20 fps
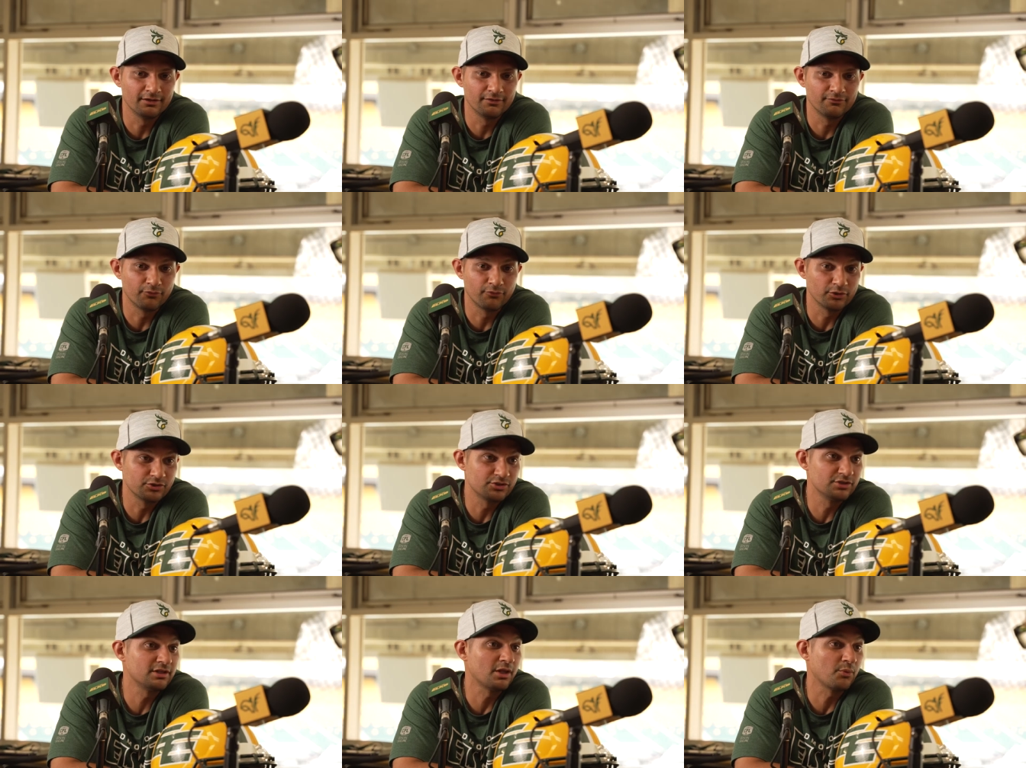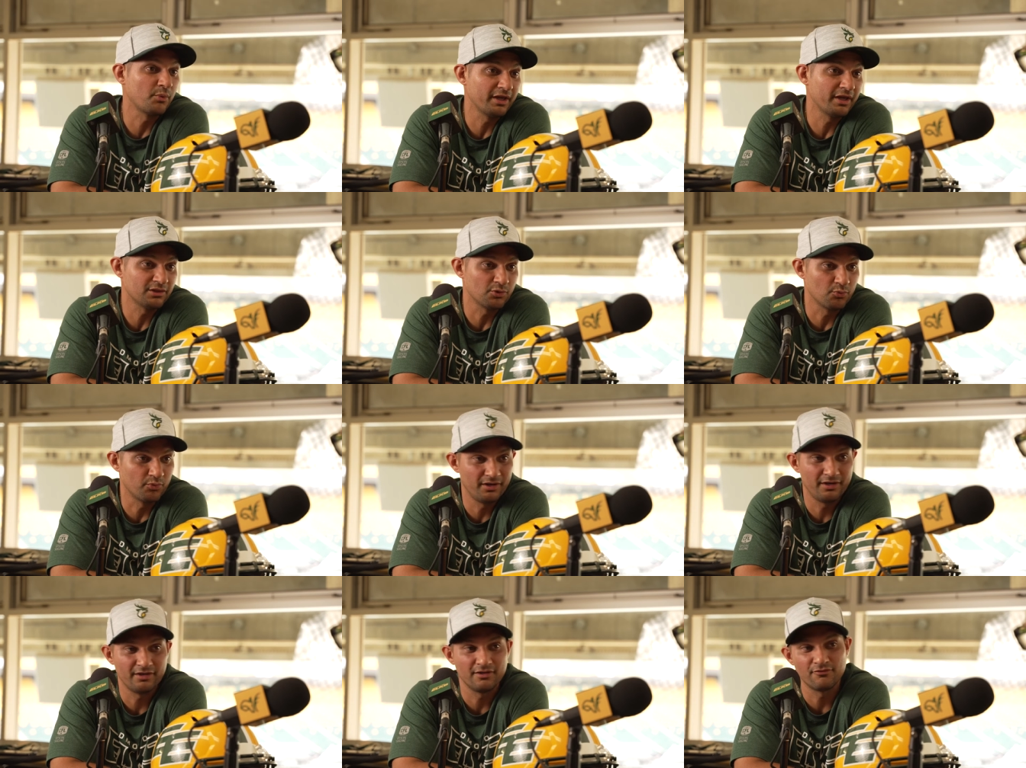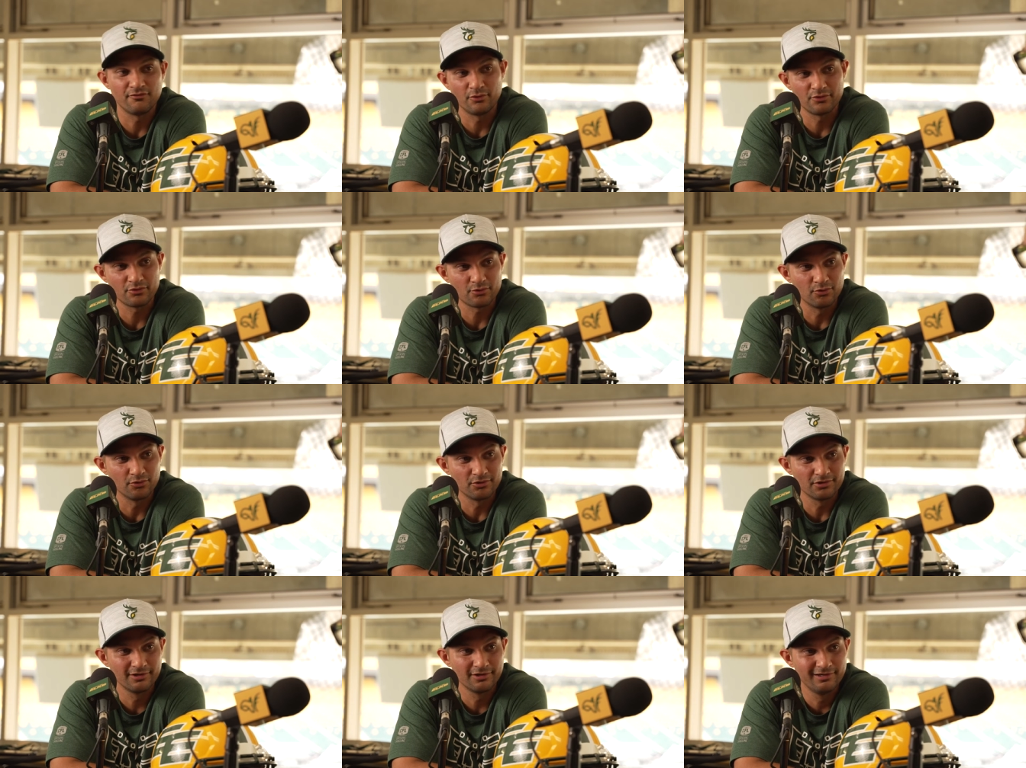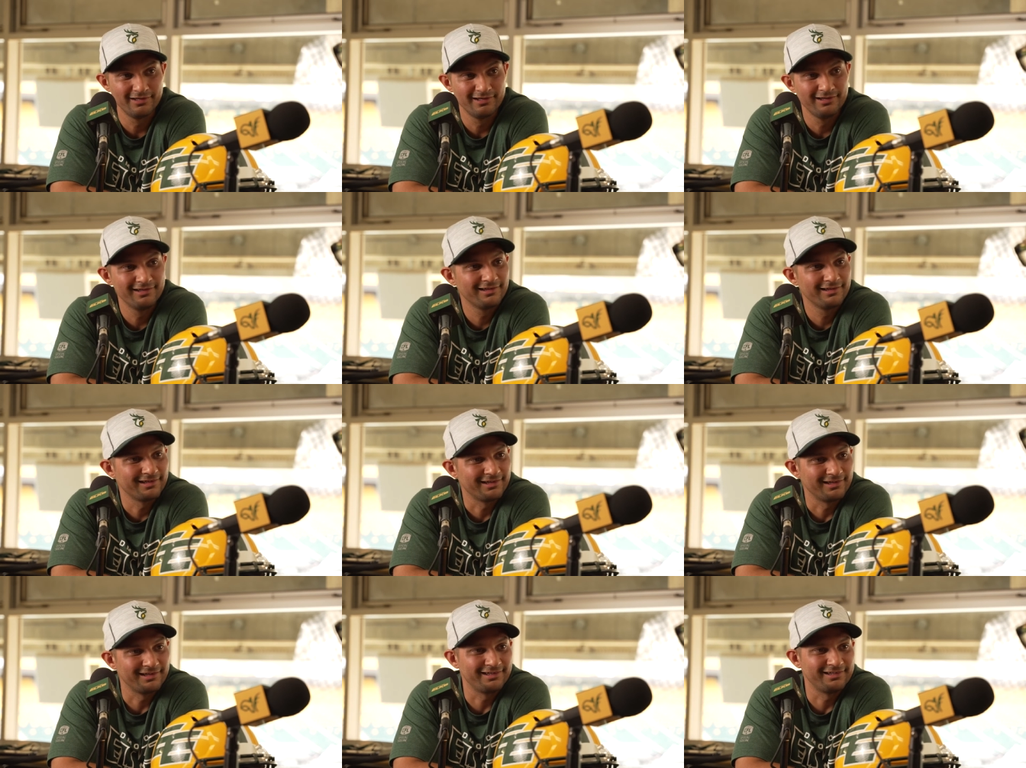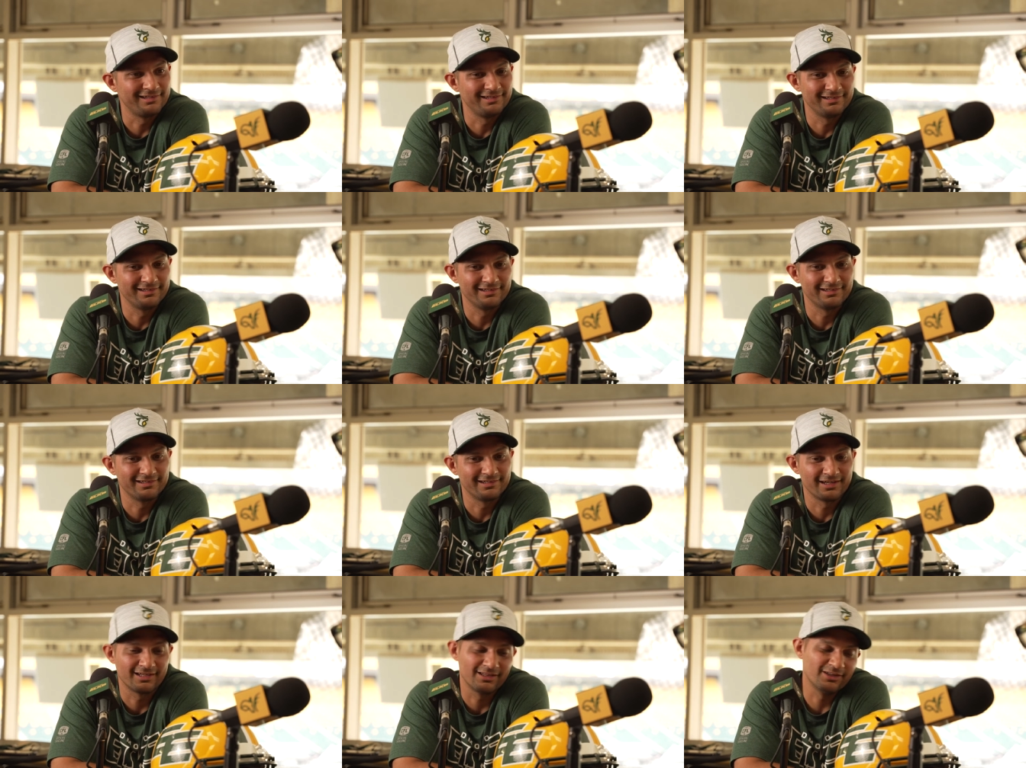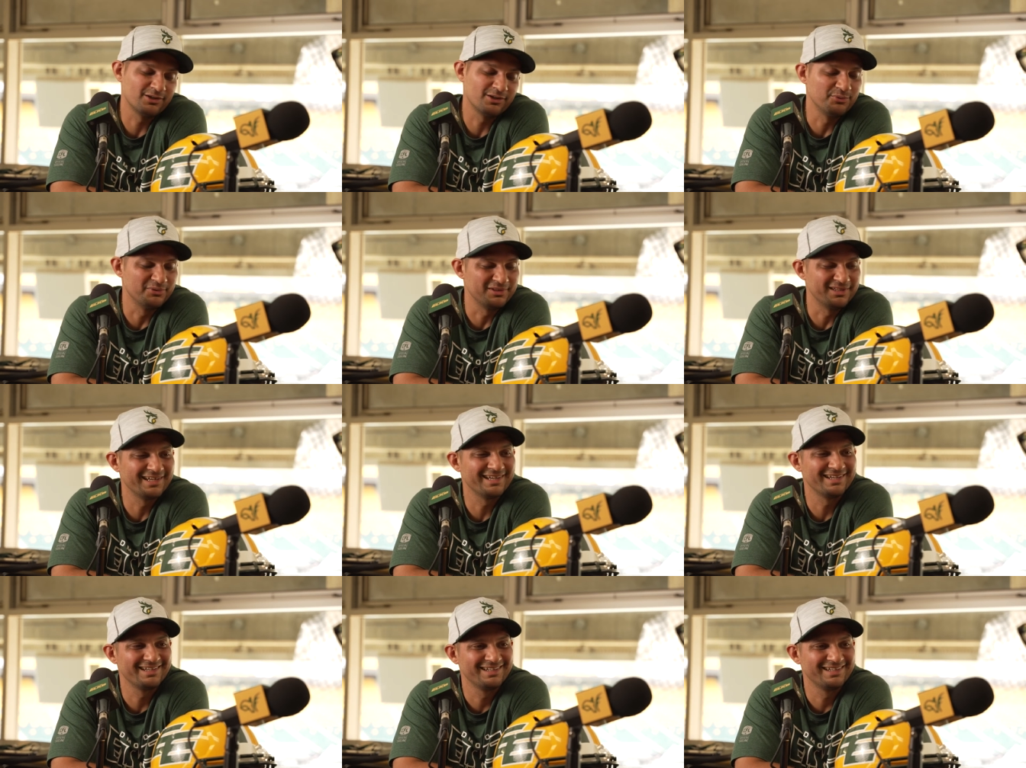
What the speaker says: fortunate that we had to win in the fourth quarter. And got lucky with that.